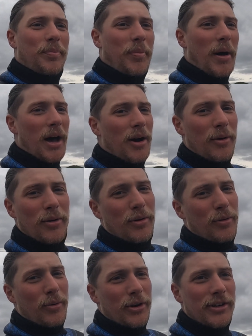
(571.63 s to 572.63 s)
but
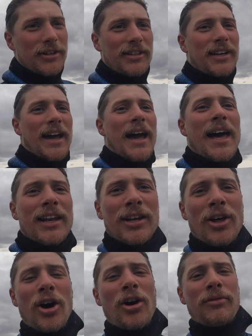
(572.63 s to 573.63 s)
what do you see a hell of
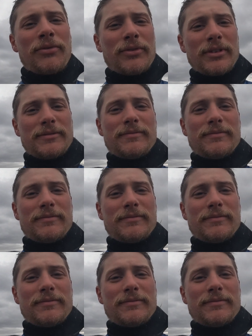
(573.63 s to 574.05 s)
a lot of,